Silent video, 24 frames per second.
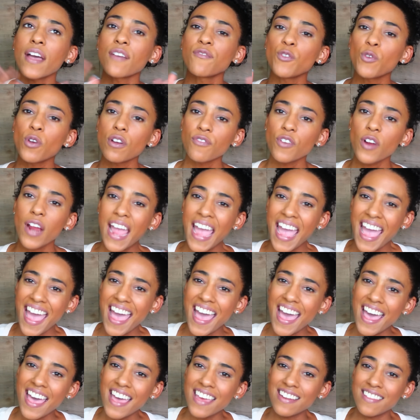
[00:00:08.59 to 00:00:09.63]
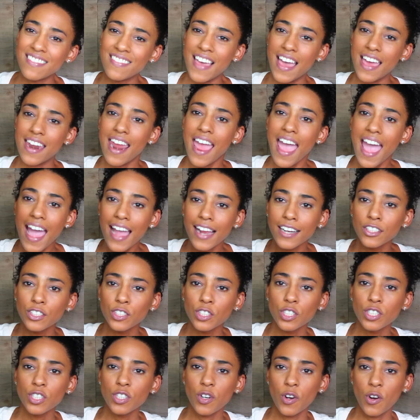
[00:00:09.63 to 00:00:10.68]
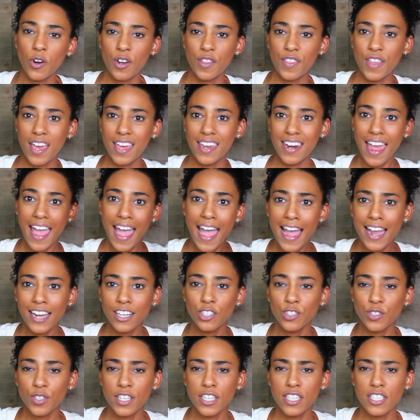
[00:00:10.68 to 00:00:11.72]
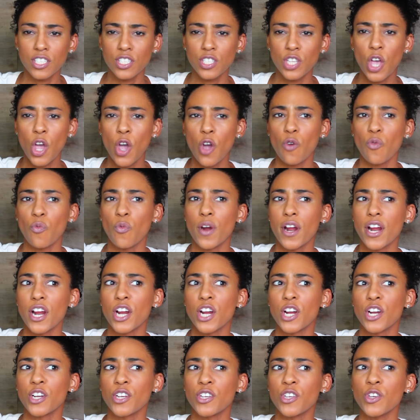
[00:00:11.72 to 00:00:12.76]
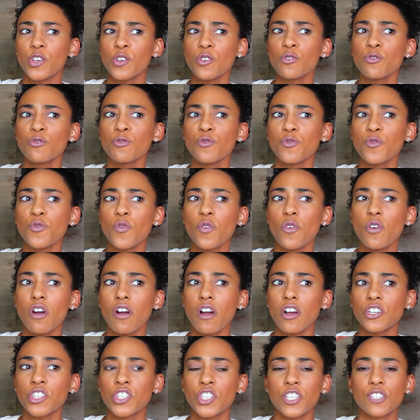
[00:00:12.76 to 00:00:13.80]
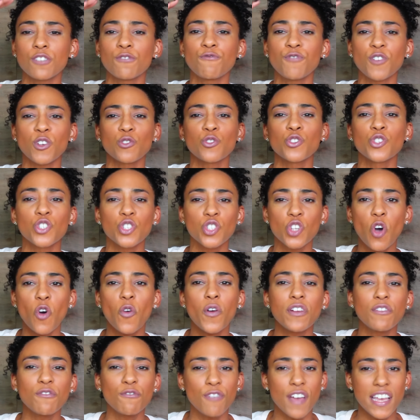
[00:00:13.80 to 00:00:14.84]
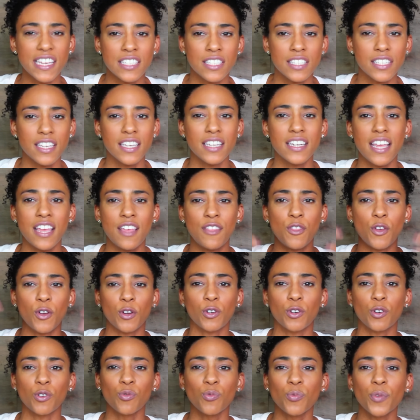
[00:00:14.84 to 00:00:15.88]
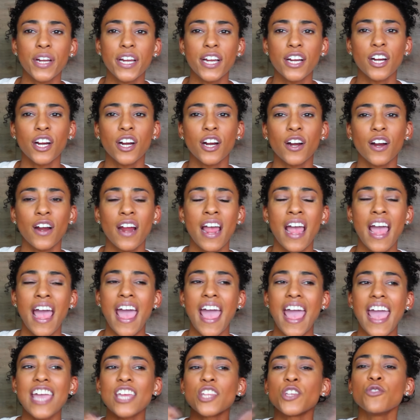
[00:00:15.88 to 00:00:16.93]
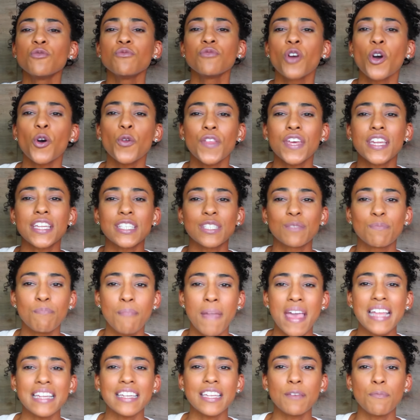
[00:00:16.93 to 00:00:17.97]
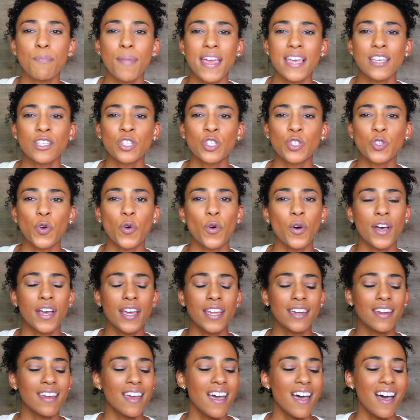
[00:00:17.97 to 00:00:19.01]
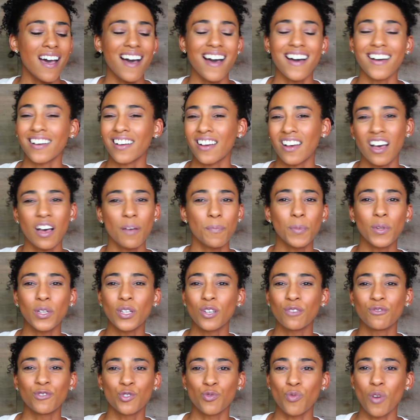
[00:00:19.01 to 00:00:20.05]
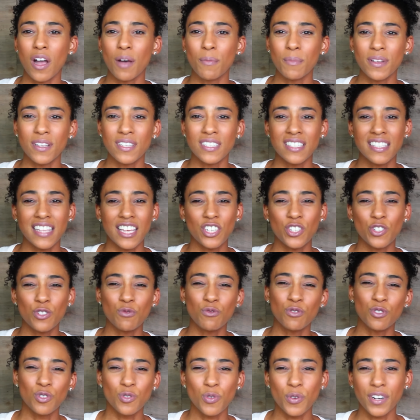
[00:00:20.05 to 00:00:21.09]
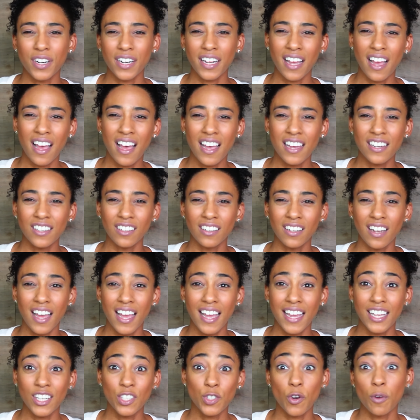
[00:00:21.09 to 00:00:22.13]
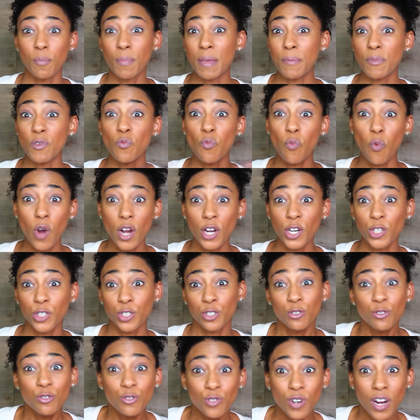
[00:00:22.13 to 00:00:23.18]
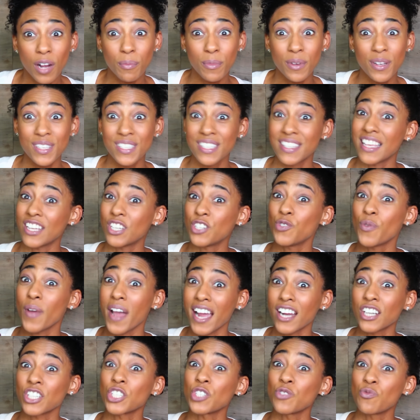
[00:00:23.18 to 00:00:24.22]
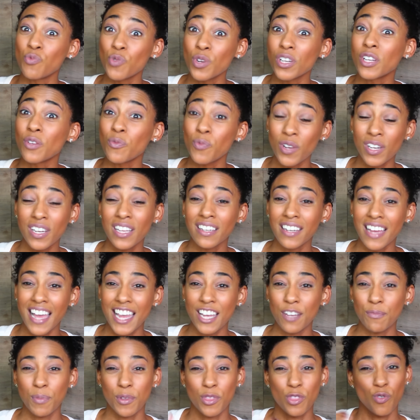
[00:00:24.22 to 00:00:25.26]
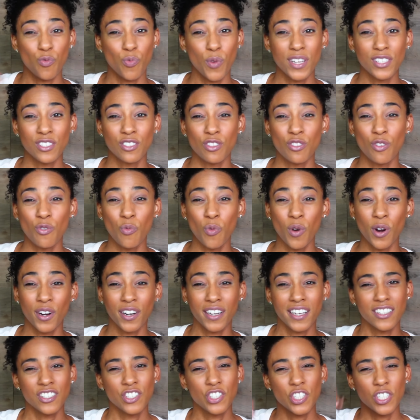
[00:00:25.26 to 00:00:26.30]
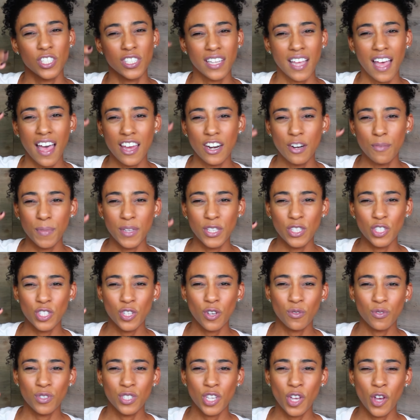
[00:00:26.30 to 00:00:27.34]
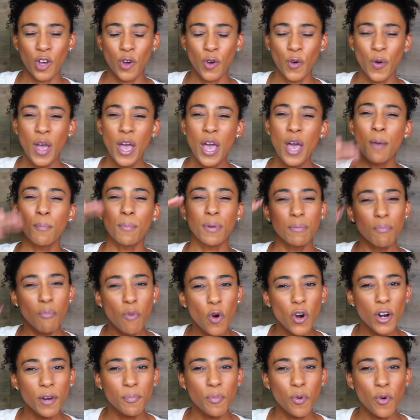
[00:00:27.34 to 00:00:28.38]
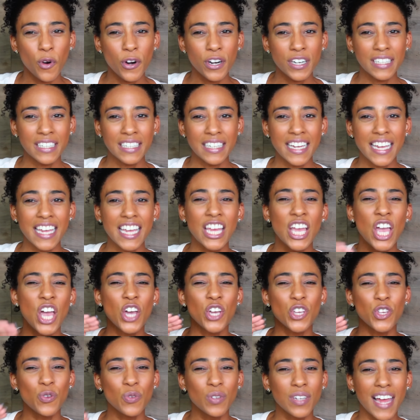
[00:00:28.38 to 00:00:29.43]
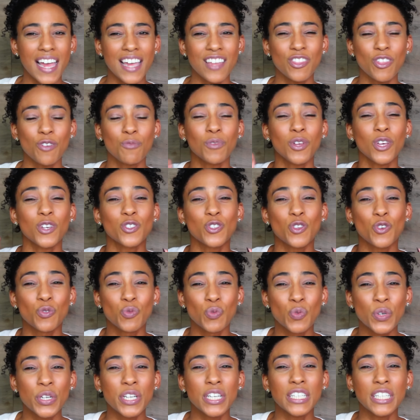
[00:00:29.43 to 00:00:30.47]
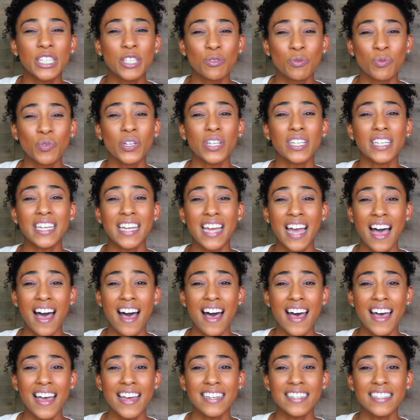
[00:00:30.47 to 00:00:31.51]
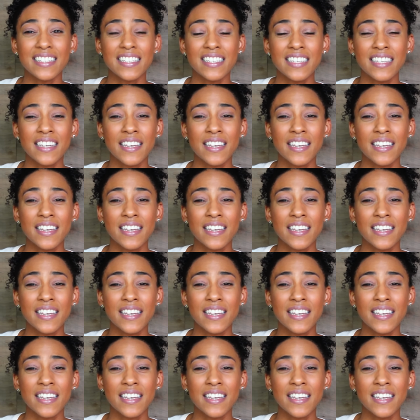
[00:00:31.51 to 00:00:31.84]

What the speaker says: Have you ever had that actor or that actress where you just feel so invested in their career and you know that it's mainly based on a couple of dramas that you sort of kind of liked, or maybe one or two dramas that you actually really, really liked, but the rest of the work has just kind of been so-so. But more importantly, you like them because they're really, really hot.